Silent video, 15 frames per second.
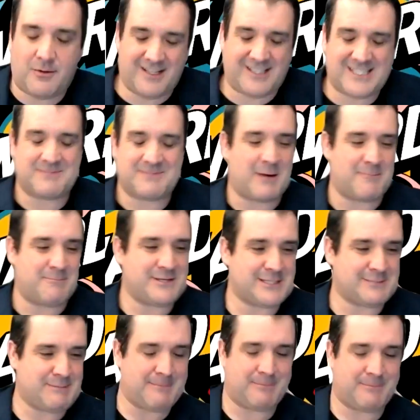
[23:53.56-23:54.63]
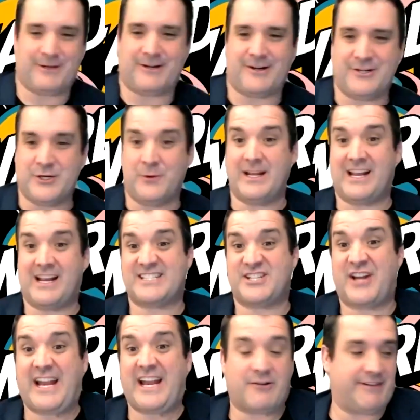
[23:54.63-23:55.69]
smart business people are doing because they're
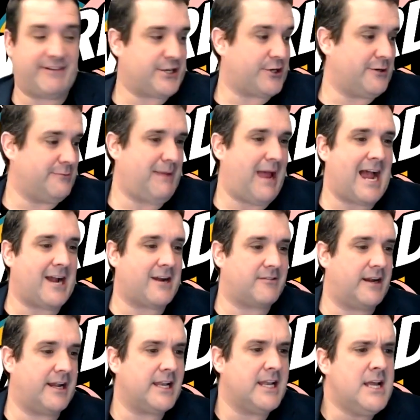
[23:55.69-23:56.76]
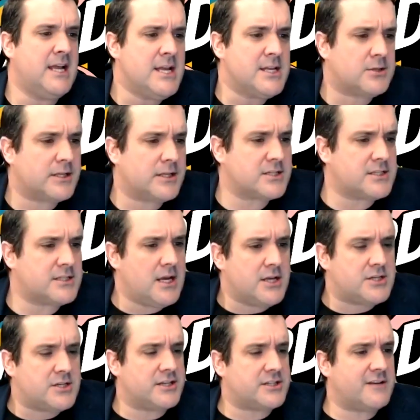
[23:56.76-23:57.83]
getting a return back, right? So let's just
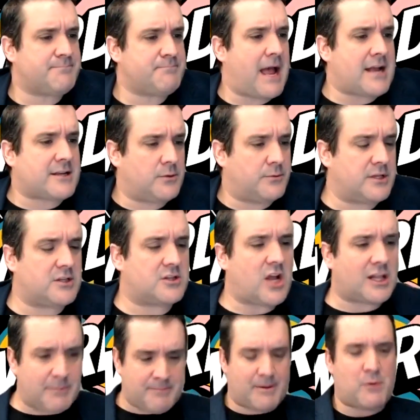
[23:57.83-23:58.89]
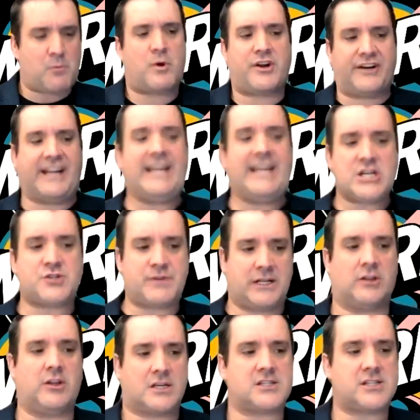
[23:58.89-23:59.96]
shift back. So we talk a bit about what our industry
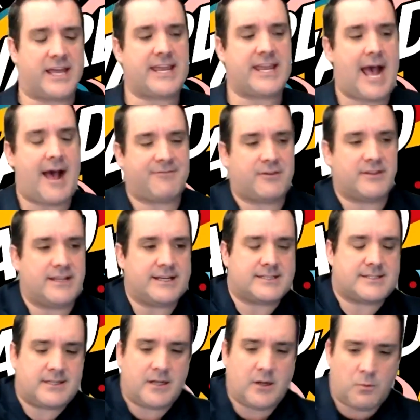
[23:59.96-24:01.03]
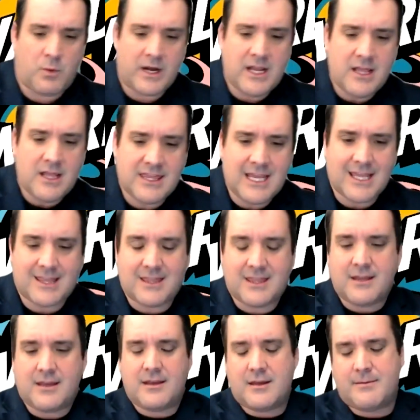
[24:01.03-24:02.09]
looks like after this. You know, what do you think?
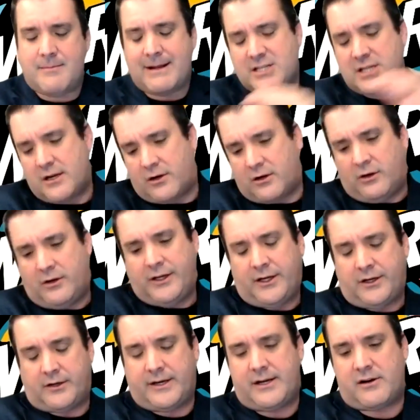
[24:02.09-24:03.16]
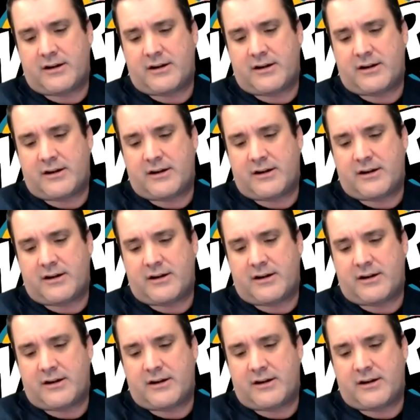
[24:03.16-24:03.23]
You mentioned it earlier in our